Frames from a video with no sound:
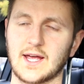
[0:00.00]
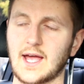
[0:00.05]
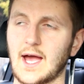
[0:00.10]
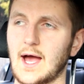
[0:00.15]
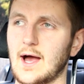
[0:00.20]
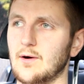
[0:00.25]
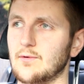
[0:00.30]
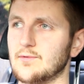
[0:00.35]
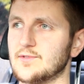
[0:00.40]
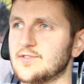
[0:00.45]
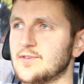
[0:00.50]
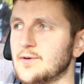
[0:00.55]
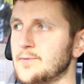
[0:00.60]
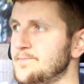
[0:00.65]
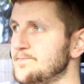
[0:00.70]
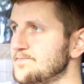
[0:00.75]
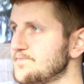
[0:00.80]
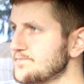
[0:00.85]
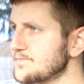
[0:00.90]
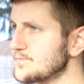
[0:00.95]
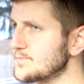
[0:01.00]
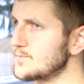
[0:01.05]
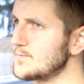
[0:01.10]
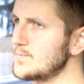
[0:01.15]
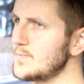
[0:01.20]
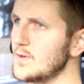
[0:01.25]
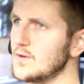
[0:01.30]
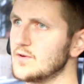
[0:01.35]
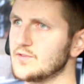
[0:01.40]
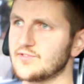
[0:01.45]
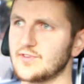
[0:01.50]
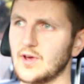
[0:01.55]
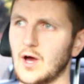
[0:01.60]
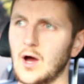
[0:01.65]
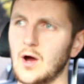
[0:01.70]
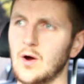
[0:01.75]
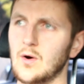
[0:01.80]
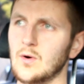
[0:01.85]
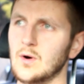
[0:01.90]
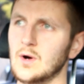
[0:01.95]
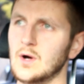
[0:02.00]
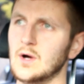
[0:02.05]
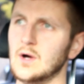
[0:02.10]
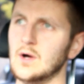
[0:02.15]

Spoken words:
account. So